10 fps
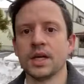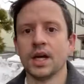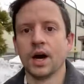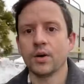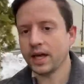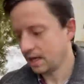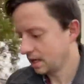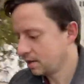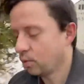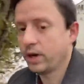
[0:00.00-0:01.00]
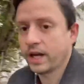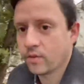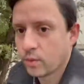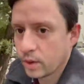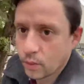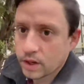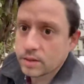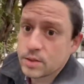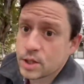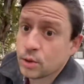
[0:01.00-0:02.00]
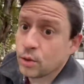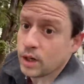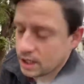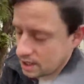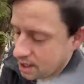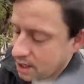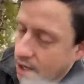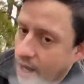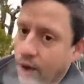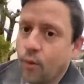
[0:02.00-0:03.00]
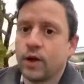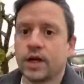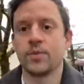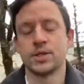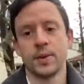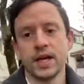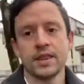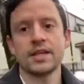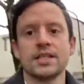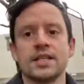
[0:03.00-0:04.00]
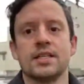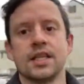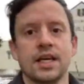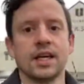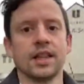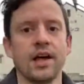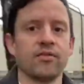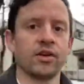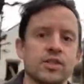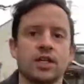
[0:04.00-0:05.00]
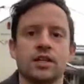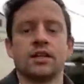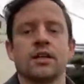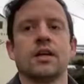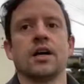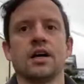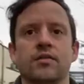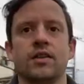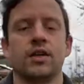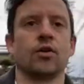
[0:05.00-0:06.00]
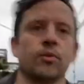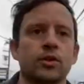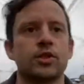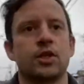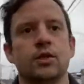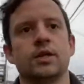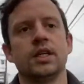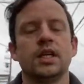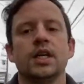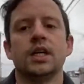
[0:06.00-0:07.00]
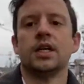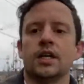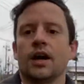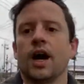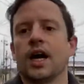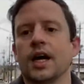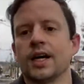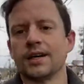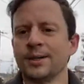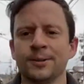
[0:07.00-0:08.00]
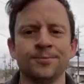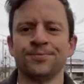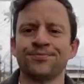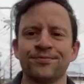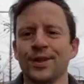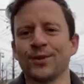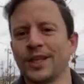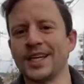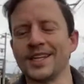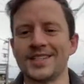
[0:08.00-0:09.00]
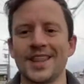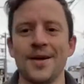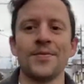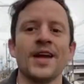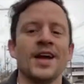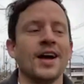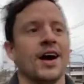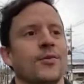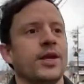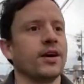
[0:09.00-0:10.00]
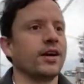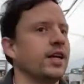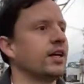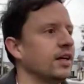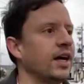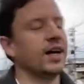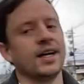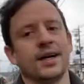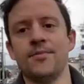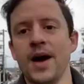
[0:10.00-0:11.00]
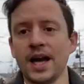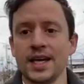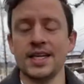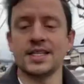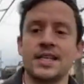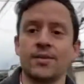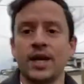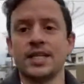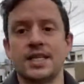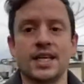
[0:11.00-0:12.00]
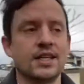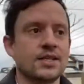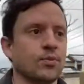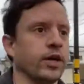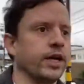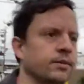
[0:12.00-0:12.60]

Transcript: Okay, good morning everyone. Welcome to One Cup of Japan. This is the live version of the normal show. Didn't really need to say that. We are here back in Sabae City this morning.